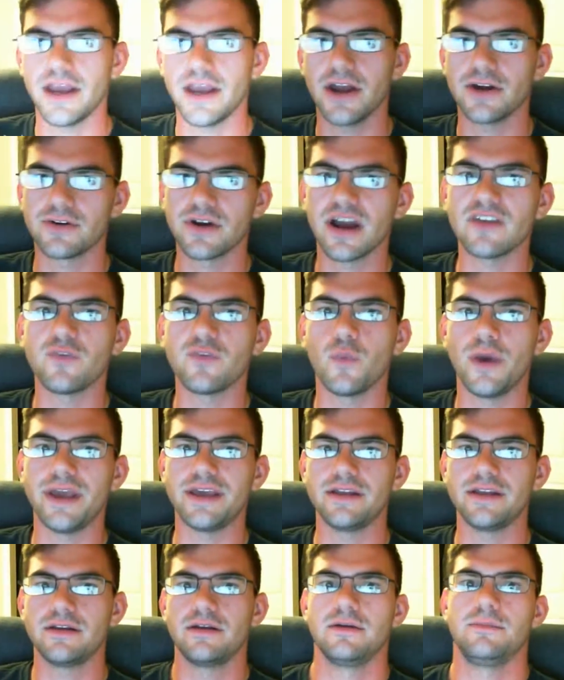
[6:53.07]
Aircraft
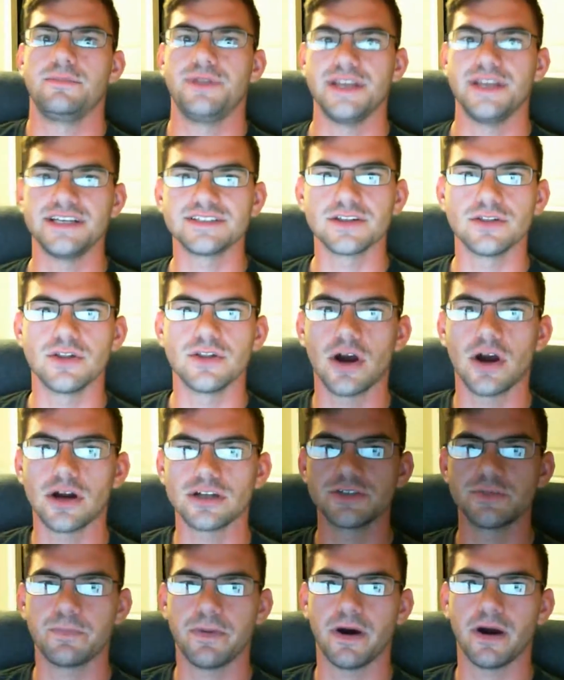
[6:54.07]
weight plays a
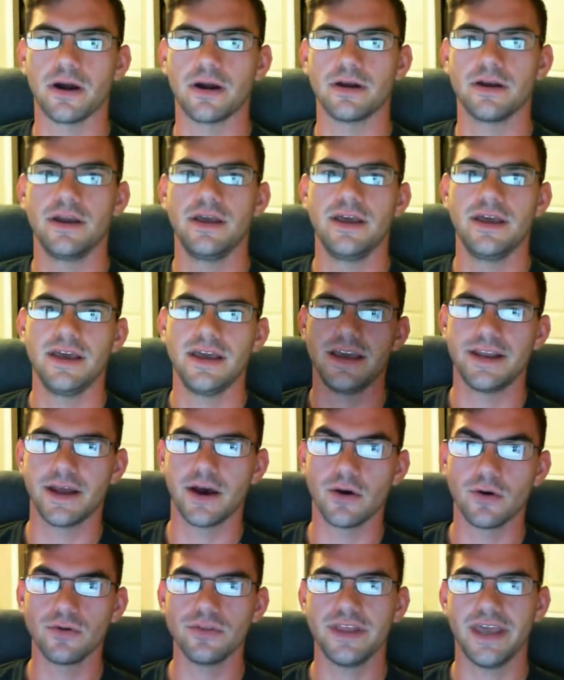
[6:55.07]
large part in
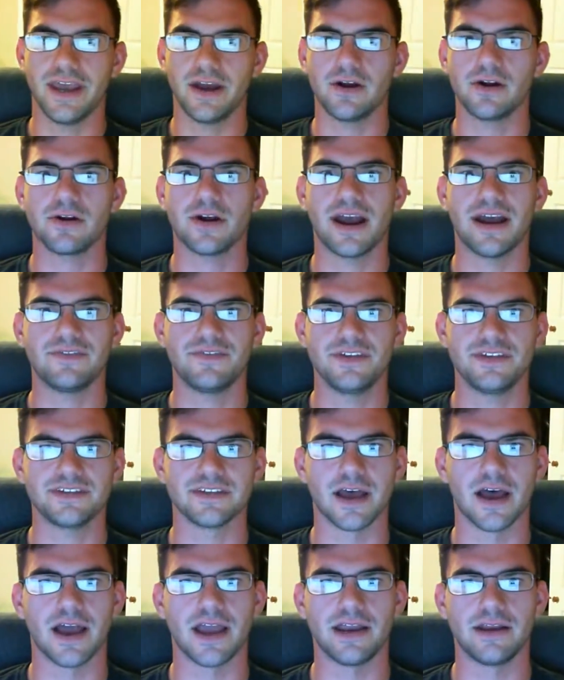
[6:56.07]
not only aircraft
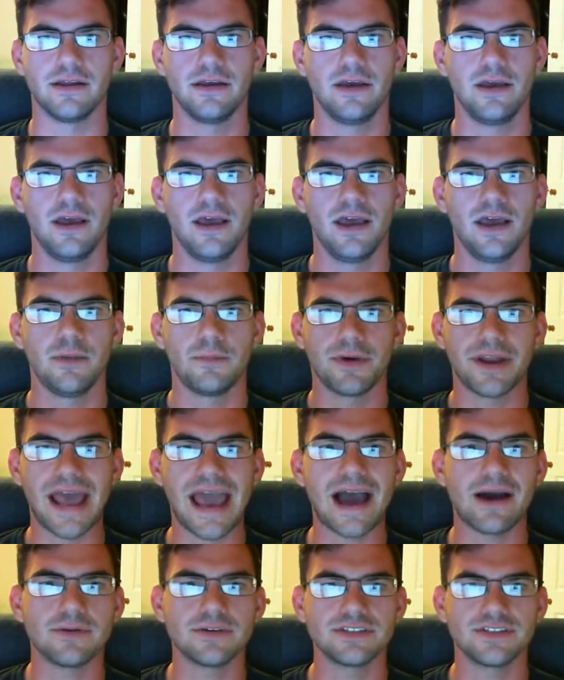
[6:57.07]
design, but
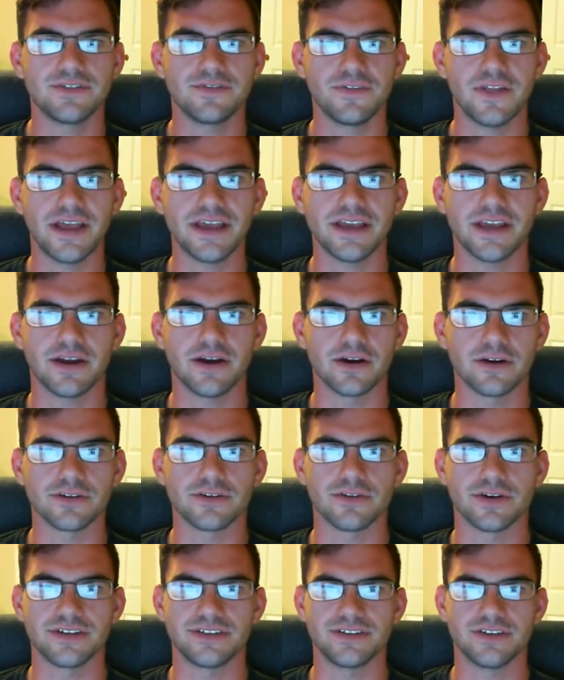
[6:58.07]
how its flight
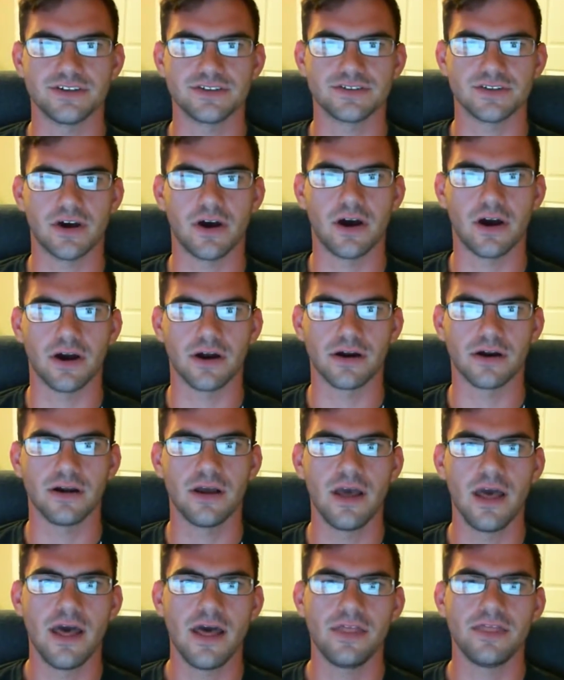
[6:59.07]
characteristics are,
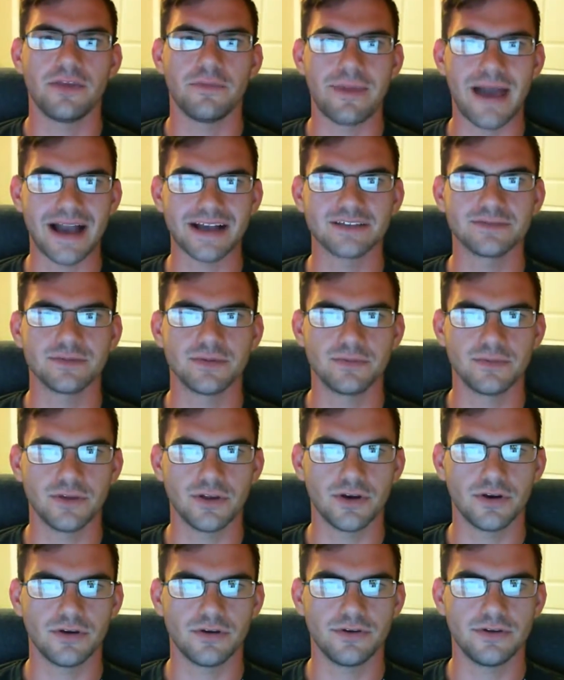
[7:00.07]
the maximum
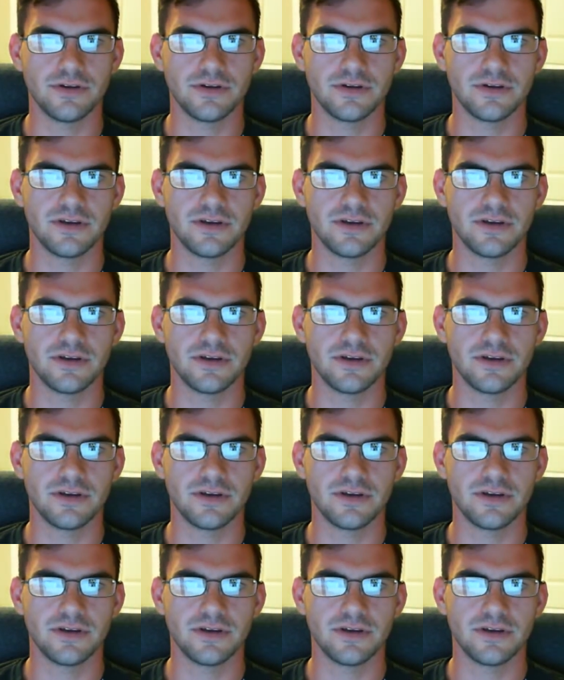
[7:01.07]
load